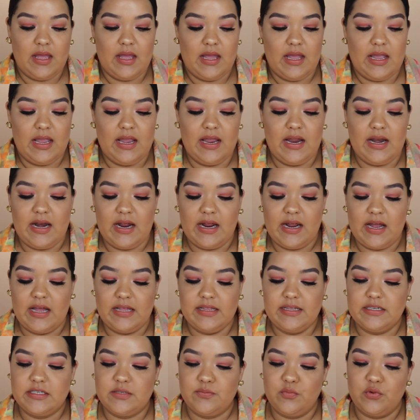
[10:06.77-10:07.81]
And I got
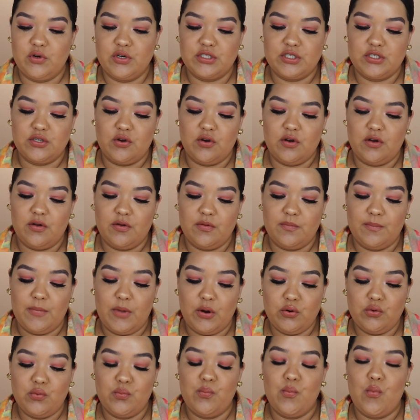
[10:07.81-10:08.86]
this more
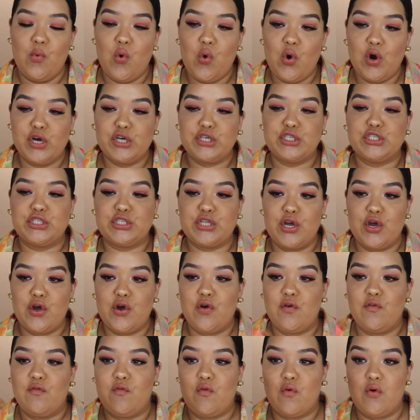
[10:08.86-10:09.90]

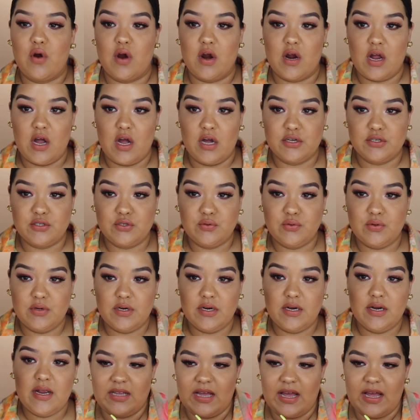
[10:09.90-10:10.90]
so for contour.